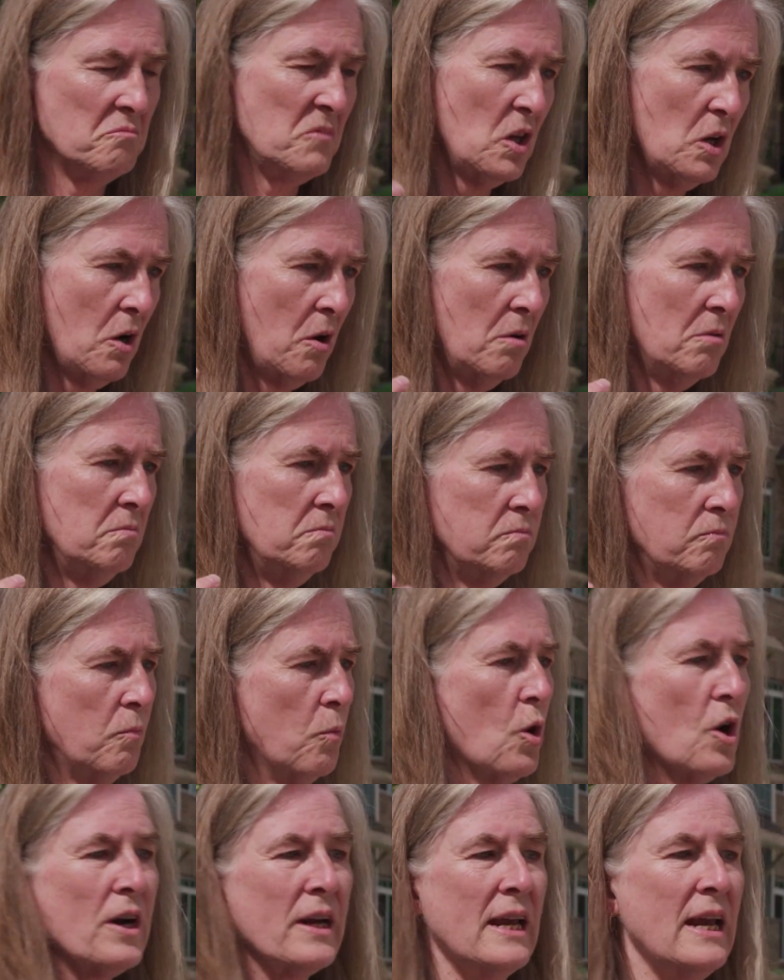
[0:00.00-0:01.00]
you know,
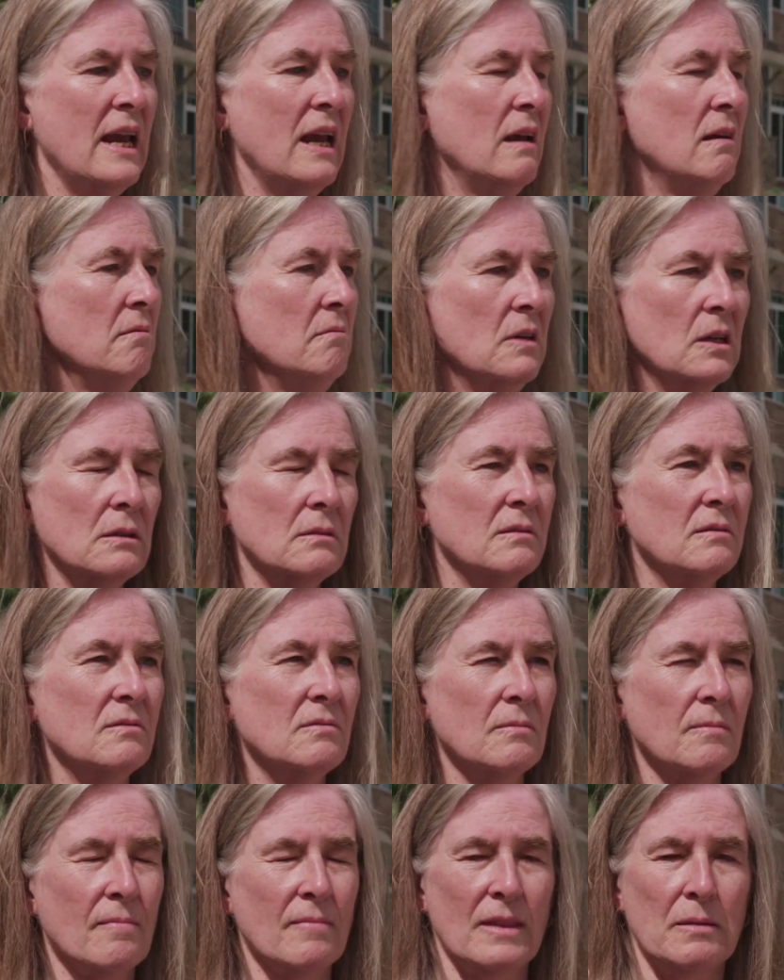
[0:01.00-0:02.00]
working
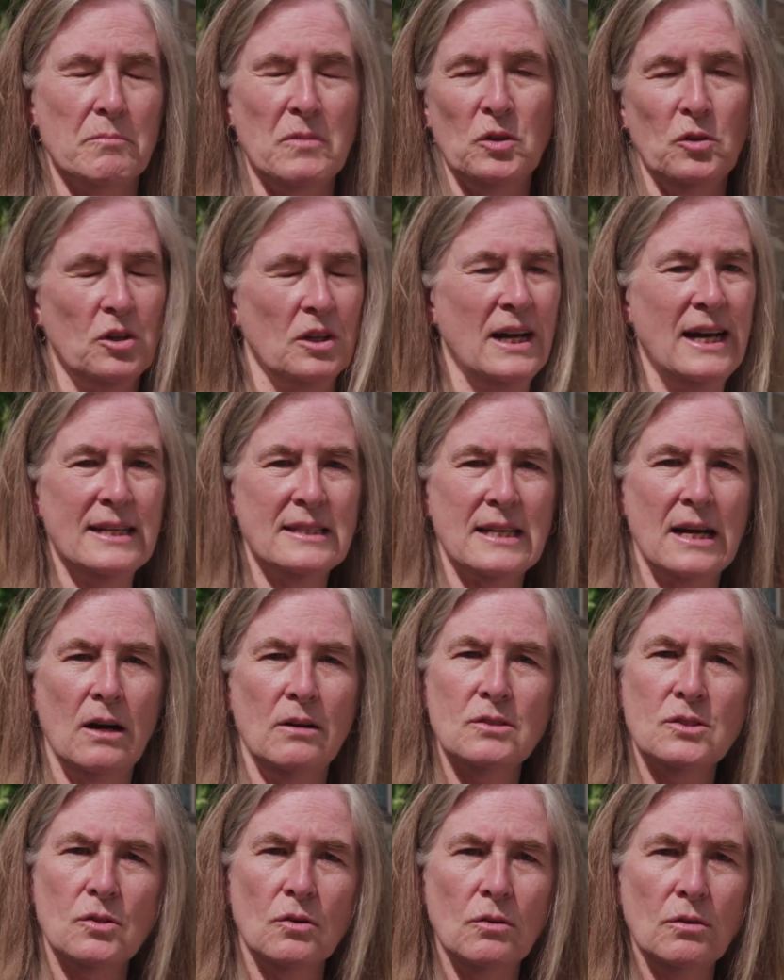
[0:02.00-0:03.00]
and middle-class
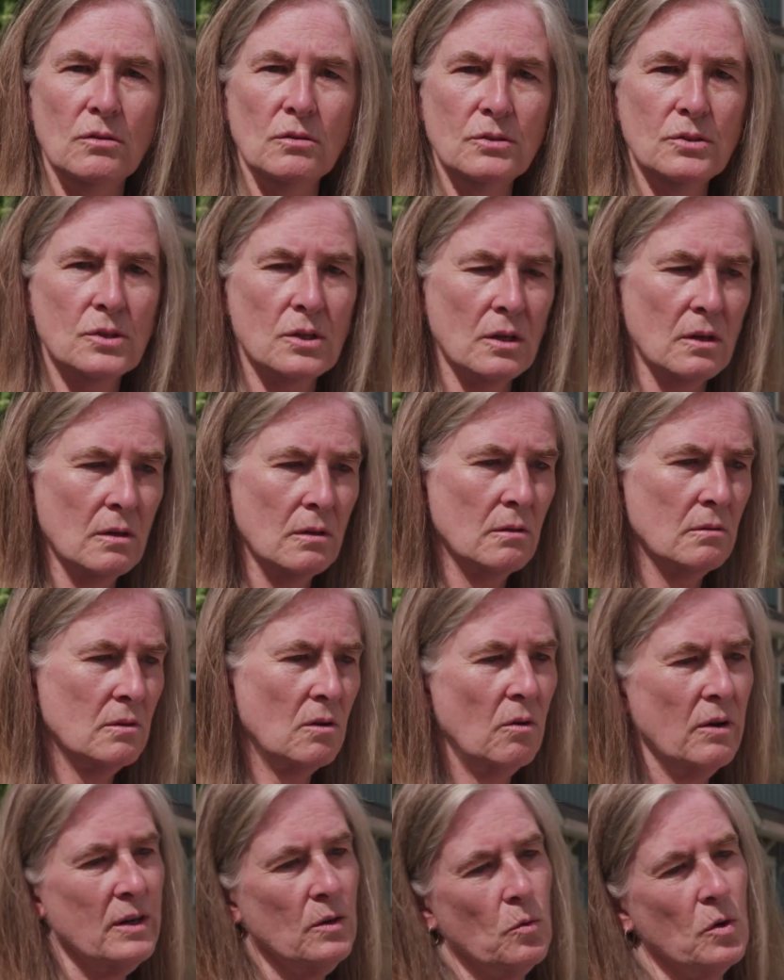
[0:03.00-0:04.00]
households,
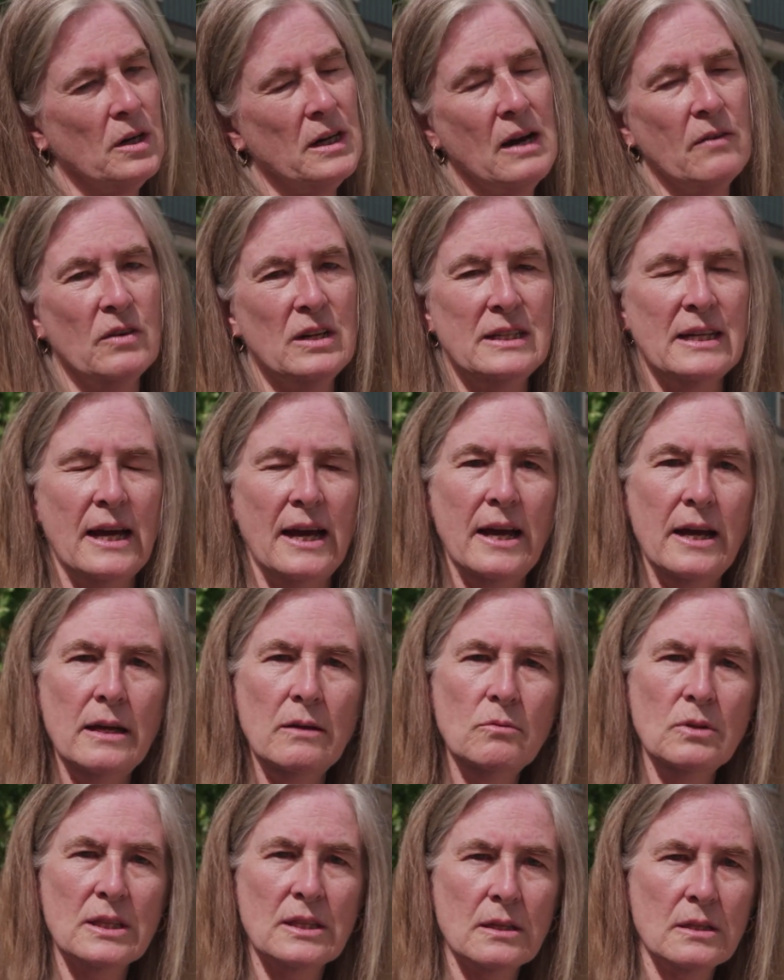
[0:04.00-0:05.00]
going to work every
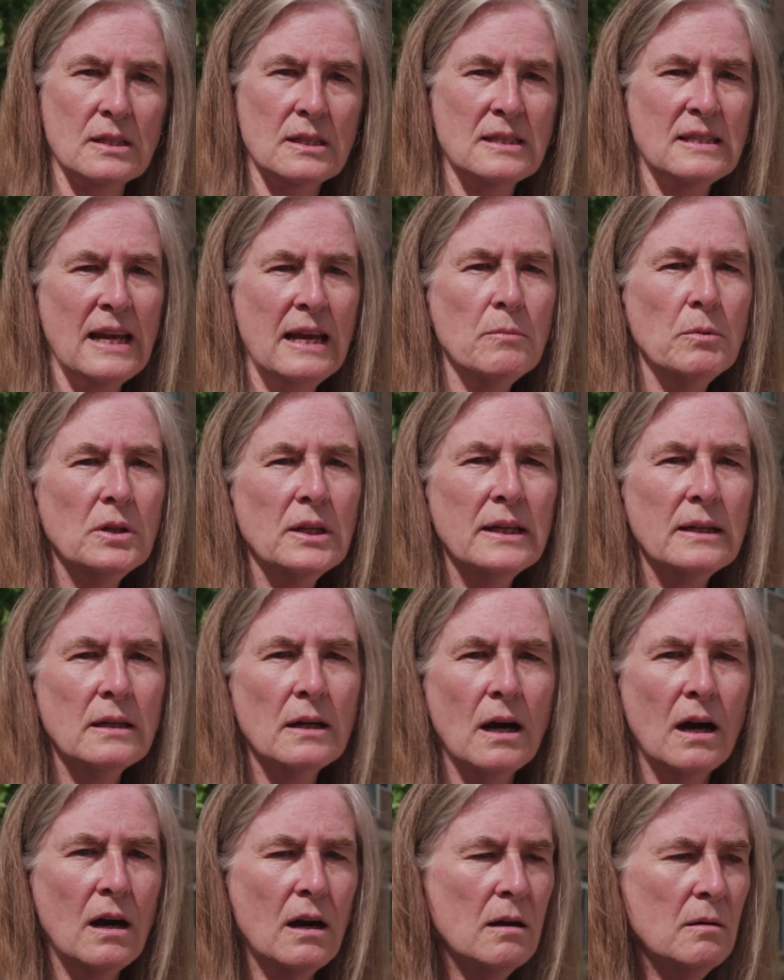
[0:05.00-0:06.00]
day with a stable
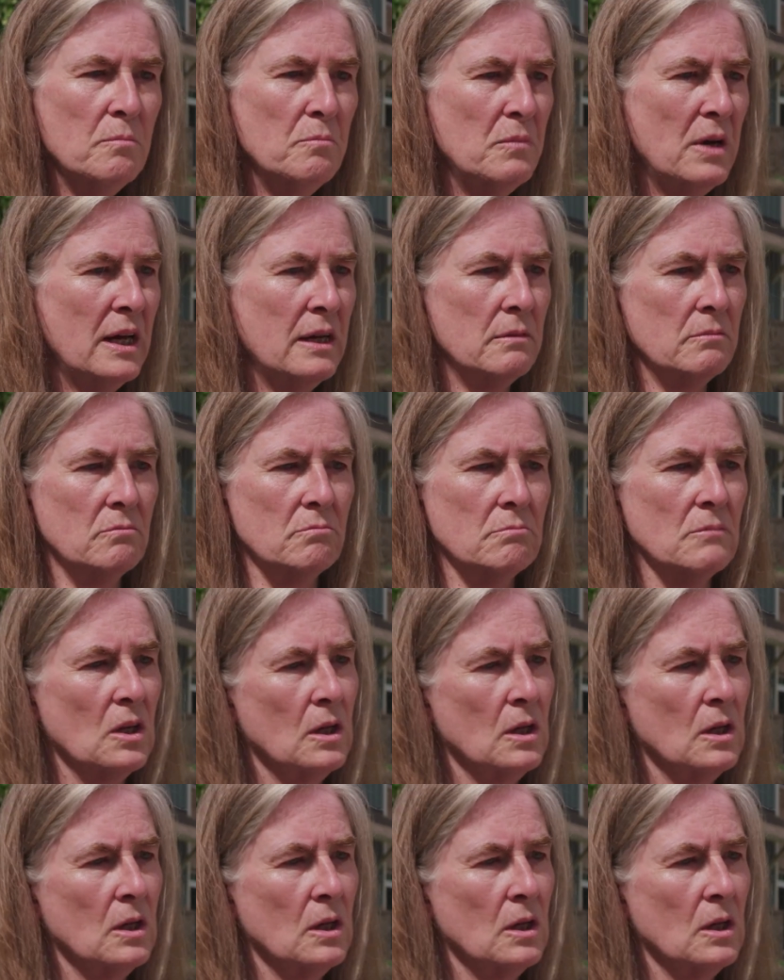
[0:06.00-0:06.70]
income and